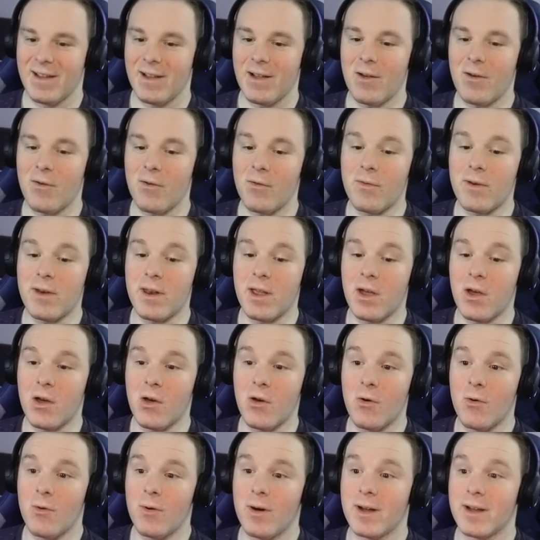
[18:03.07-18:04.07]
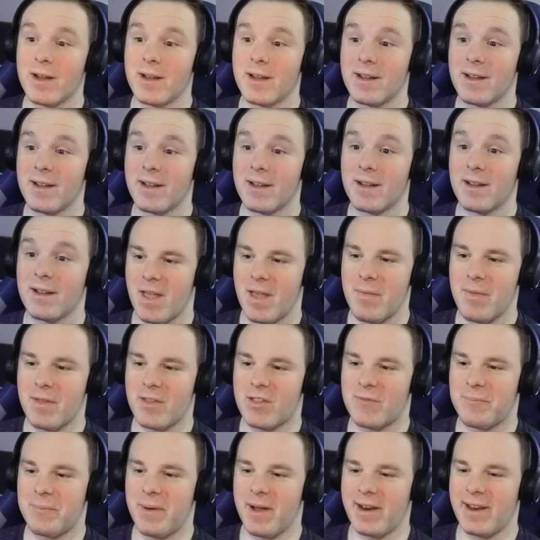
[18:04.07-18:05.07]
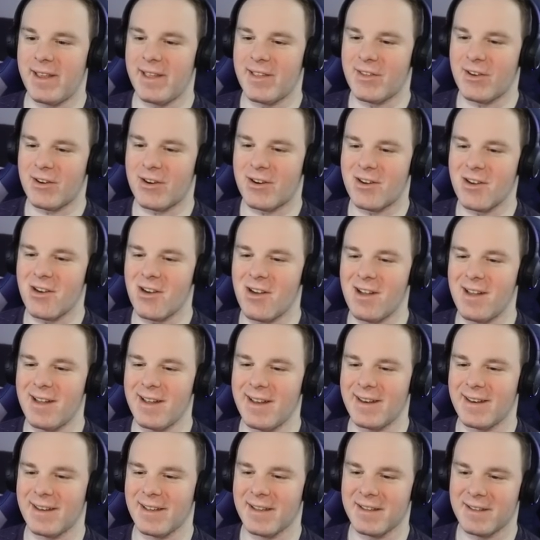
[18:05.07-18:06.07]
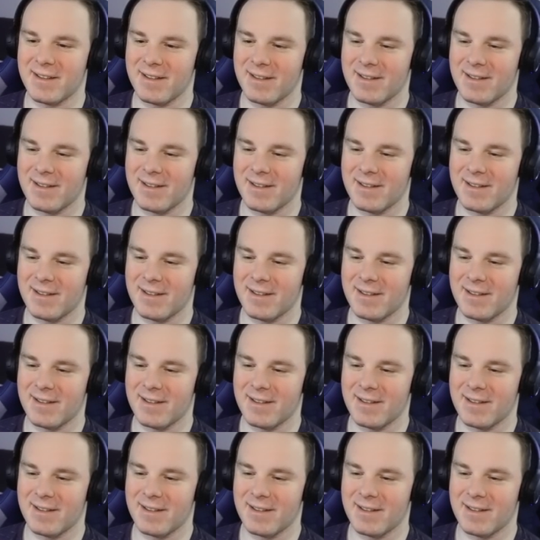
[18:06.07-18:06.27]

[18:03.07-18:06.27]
Oh no. And the Spuddies are gone.